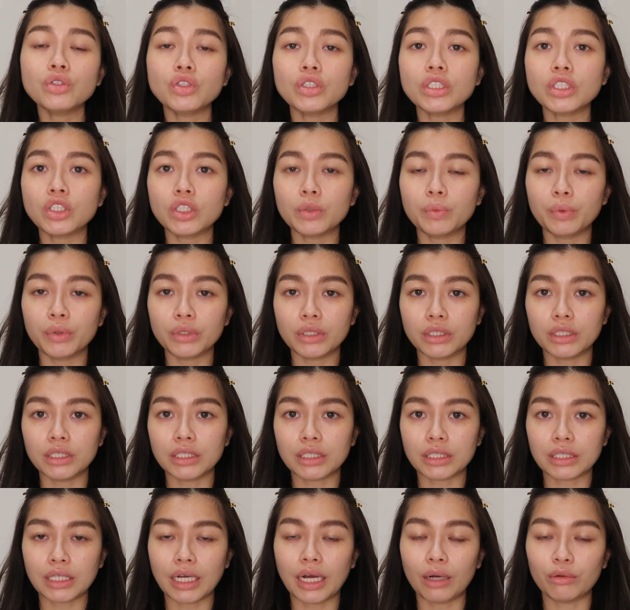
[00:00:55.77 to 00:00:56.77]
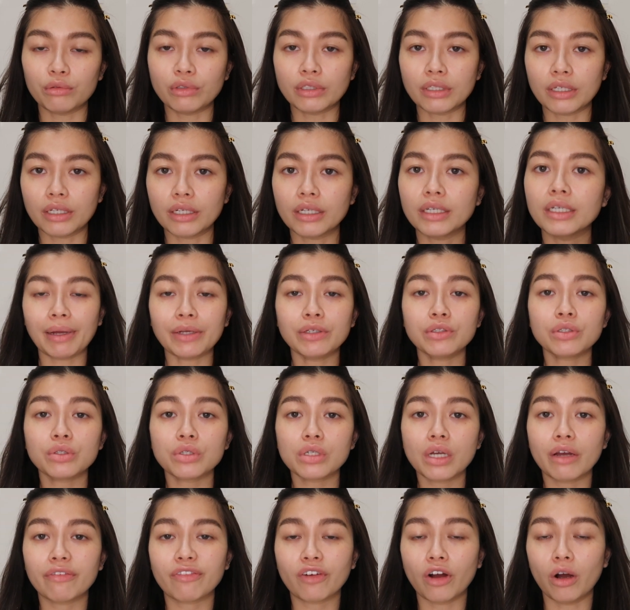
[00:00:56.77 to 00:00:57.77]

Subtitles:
Just to put this out there, I used to have